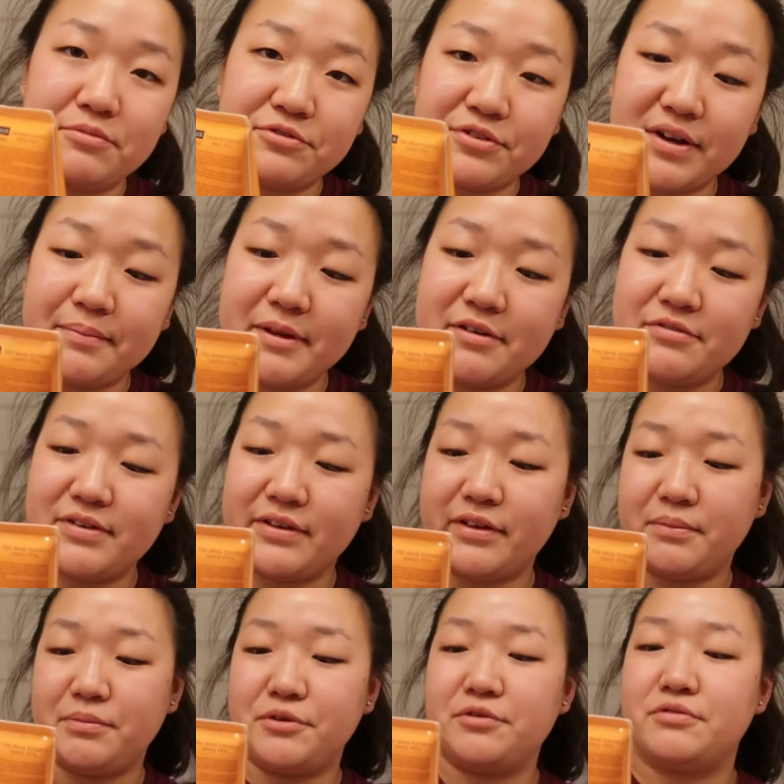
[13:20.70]
Freeman
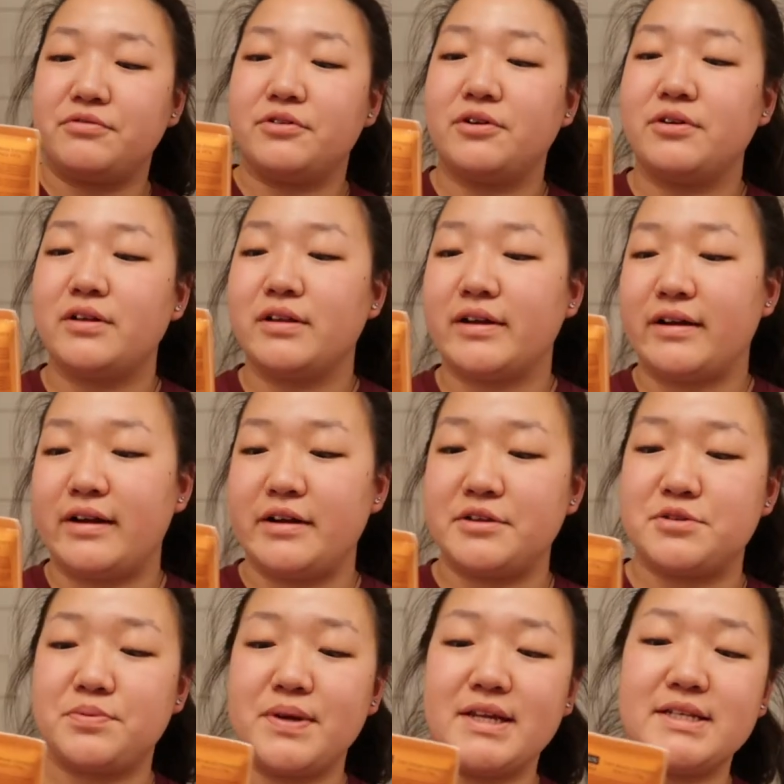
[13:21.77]
Feeling Beautiful Clearing
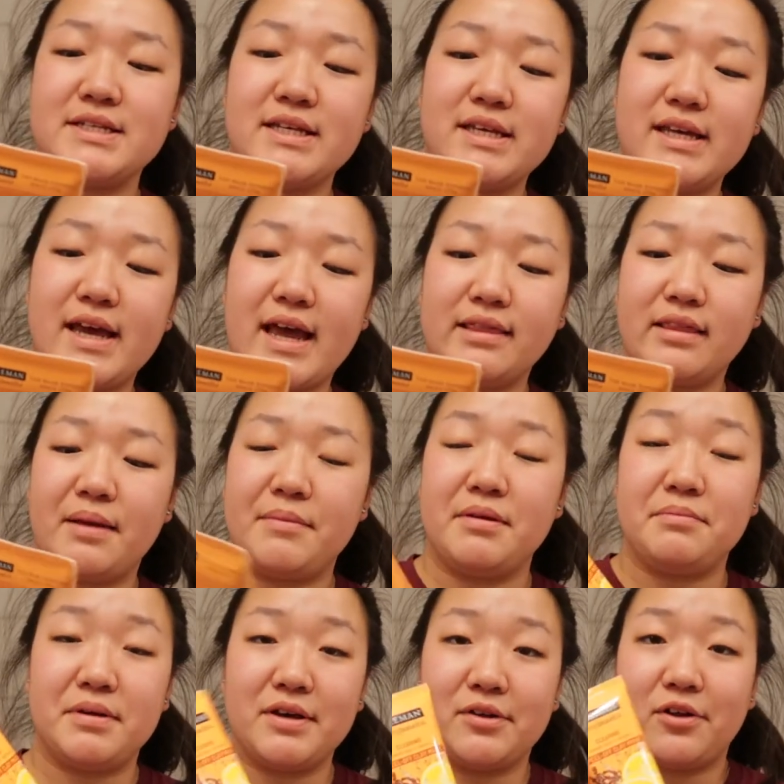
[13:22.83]
Sweet Tea and Lemon
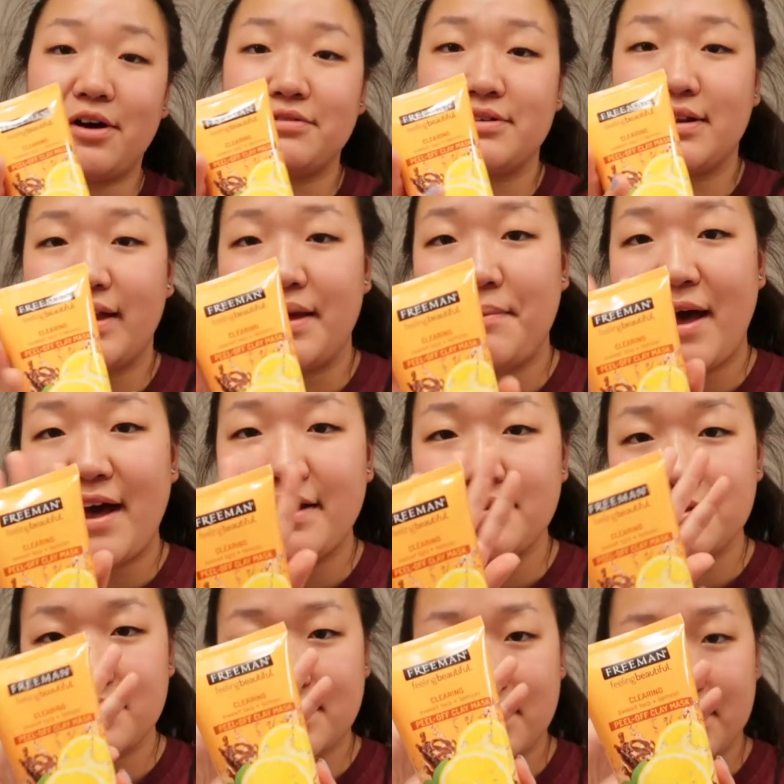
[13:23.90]
Peel Off Clay
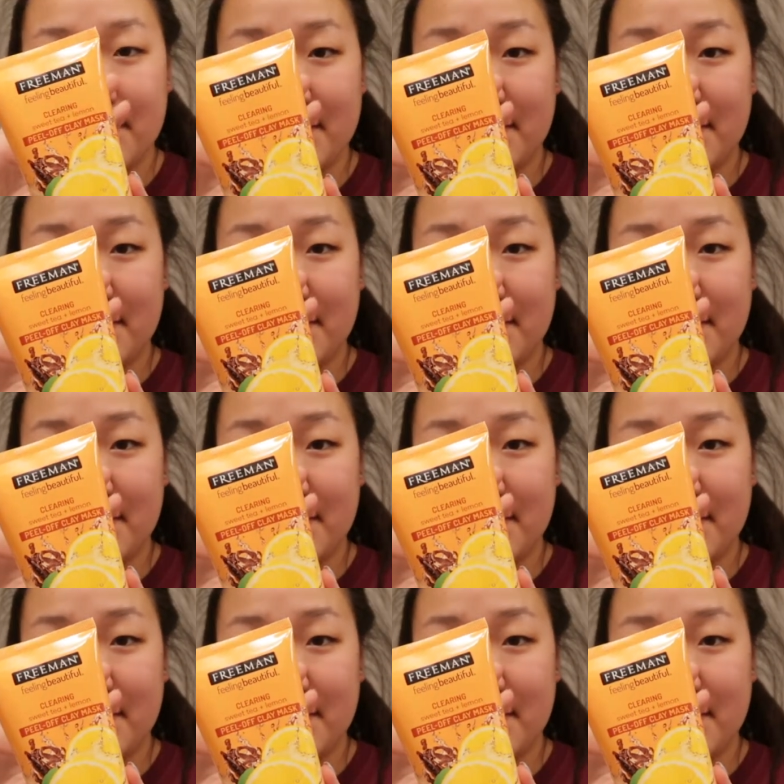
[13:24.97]
Mask.